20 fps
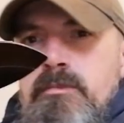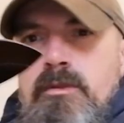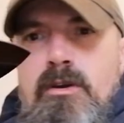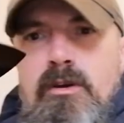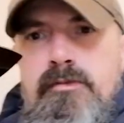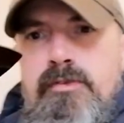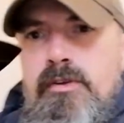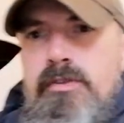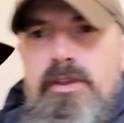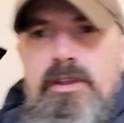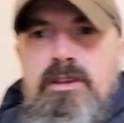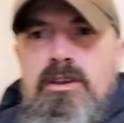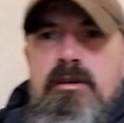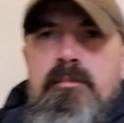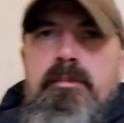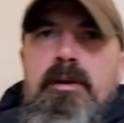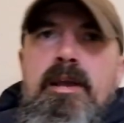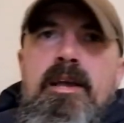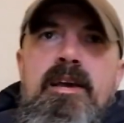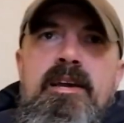knife, I think you
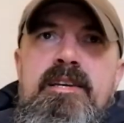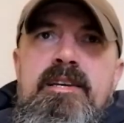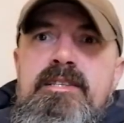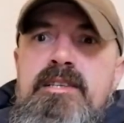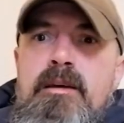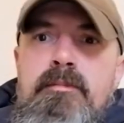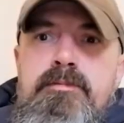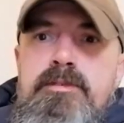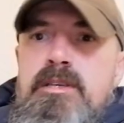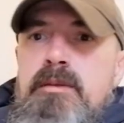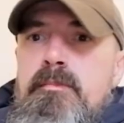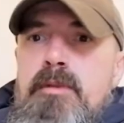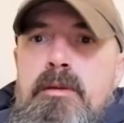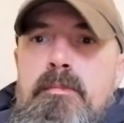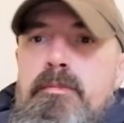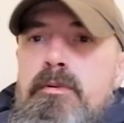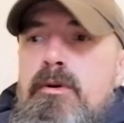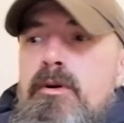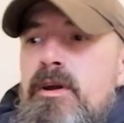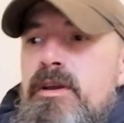can pick these up, similar
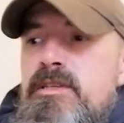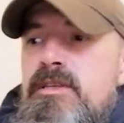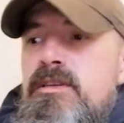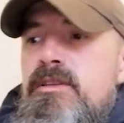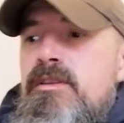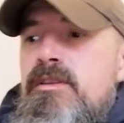price,